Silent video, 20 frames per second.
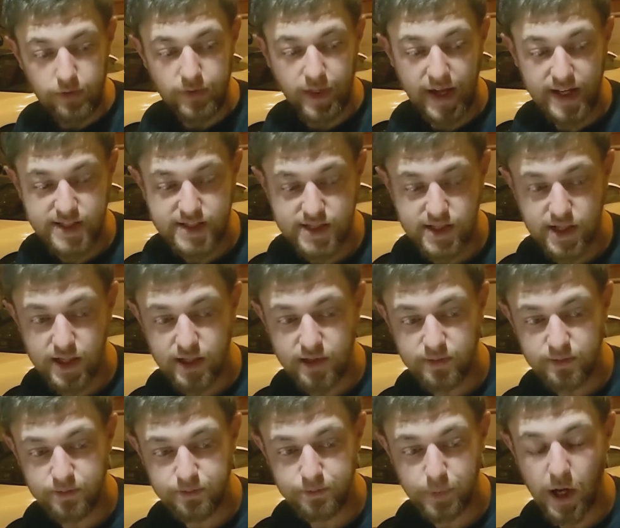that's
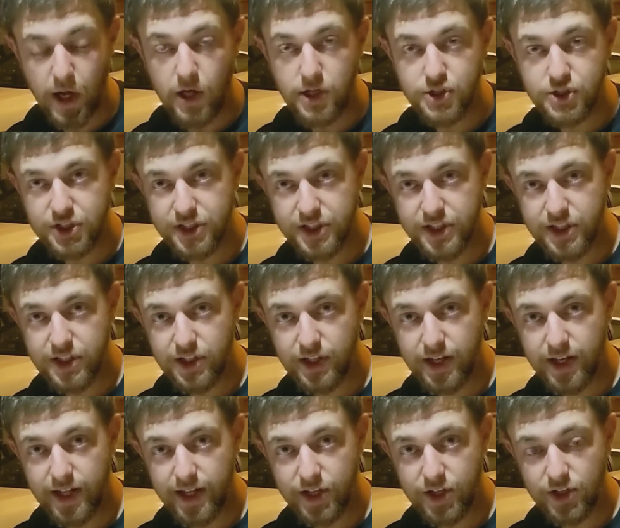polishing and
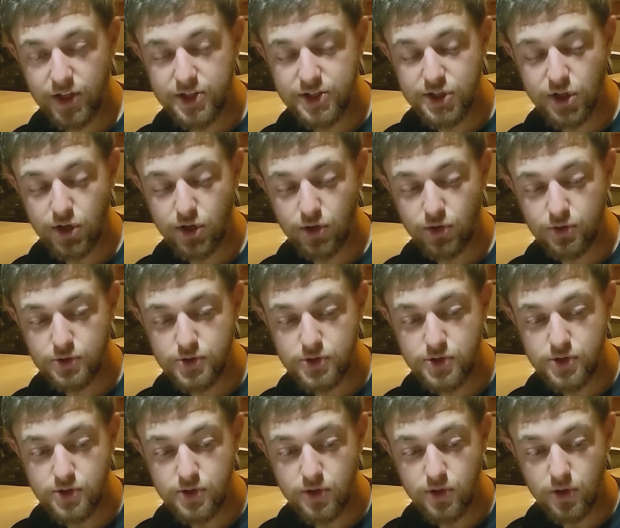cleaning your
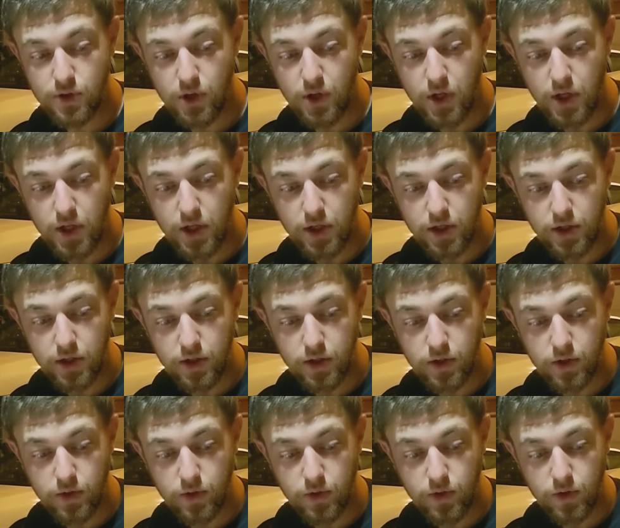internals.
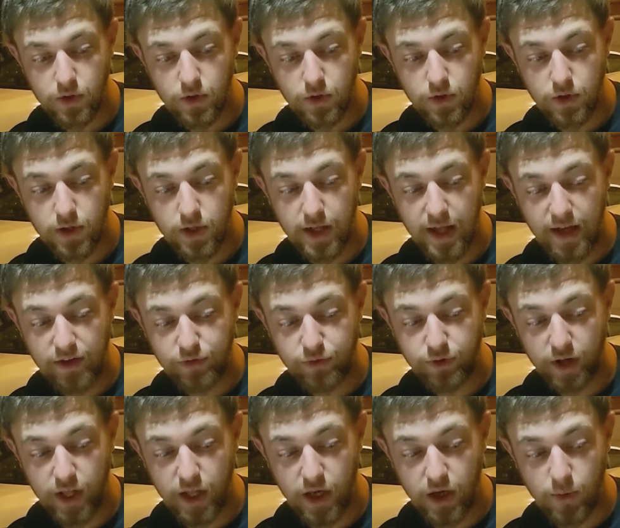The next
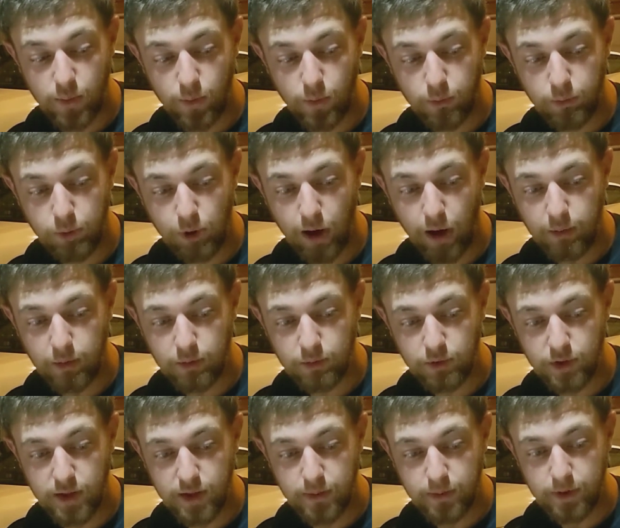video will
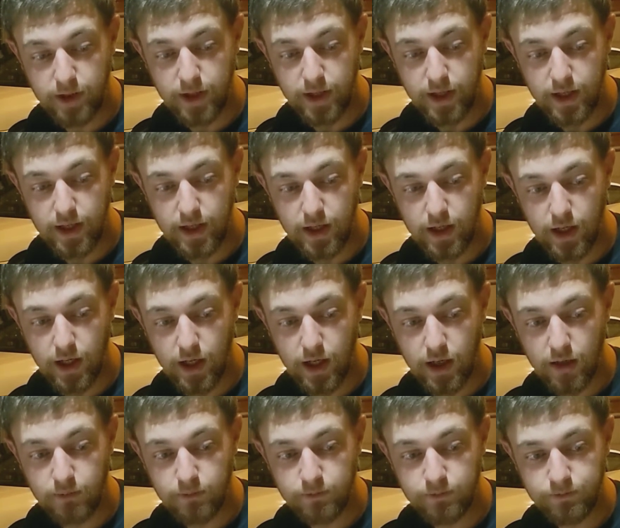probably be
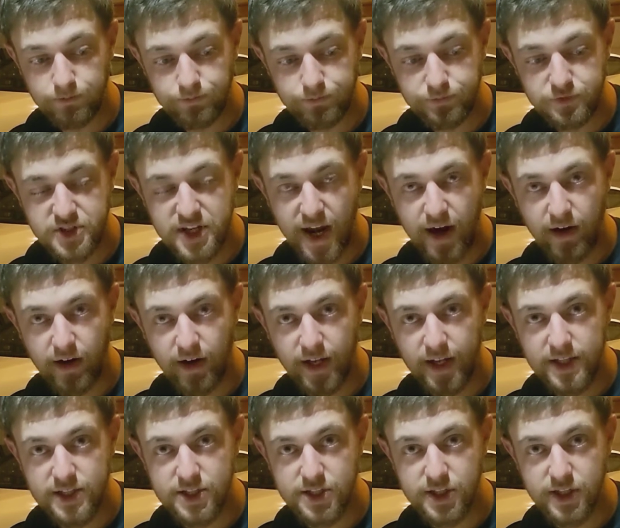tearing
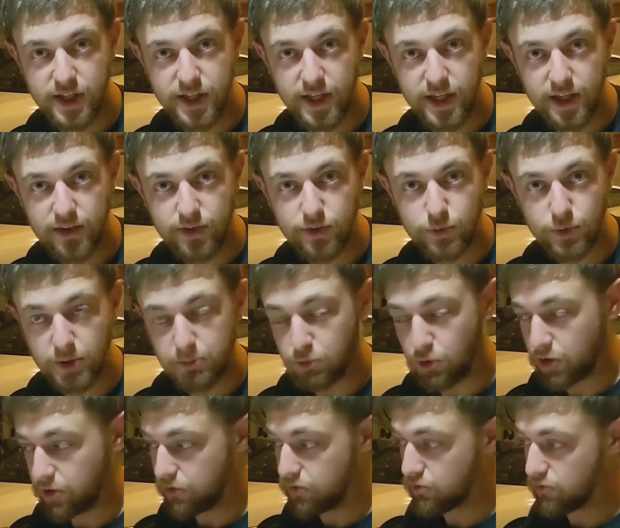into the
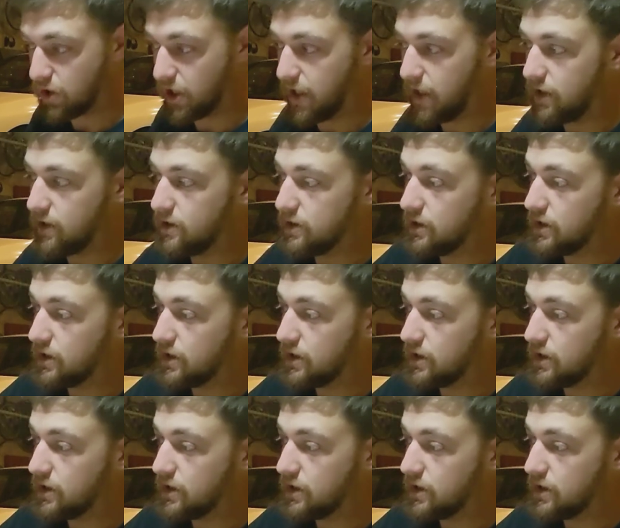3.3